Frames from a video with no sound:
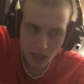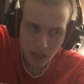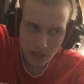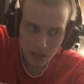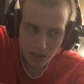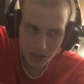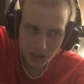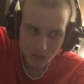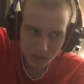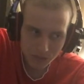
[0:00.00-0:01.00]
they just,
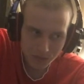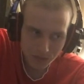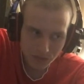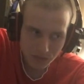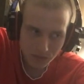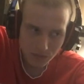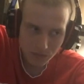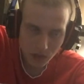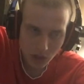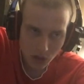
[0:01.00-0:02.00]

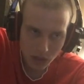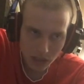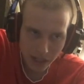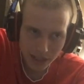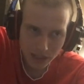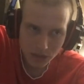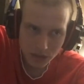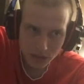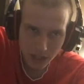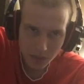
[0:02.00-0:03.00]
you know what, the Nationals
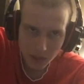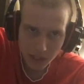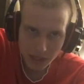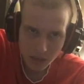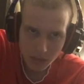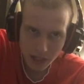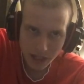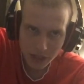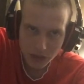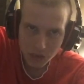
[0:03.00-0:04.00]
just outplayed them. The
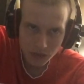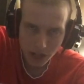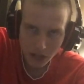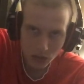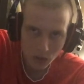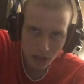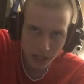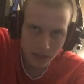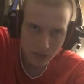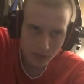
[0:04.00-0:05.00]
Nationals just found a way